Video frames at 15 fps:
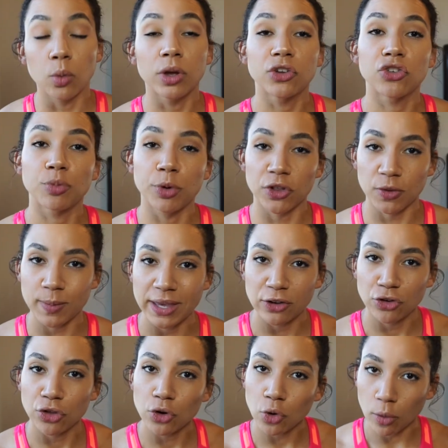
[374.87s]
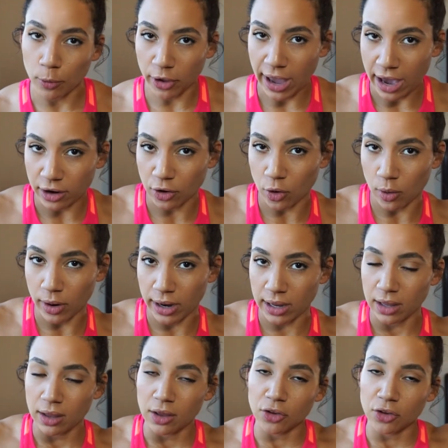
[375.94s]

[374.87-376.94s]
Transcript: which puts me into the normal category.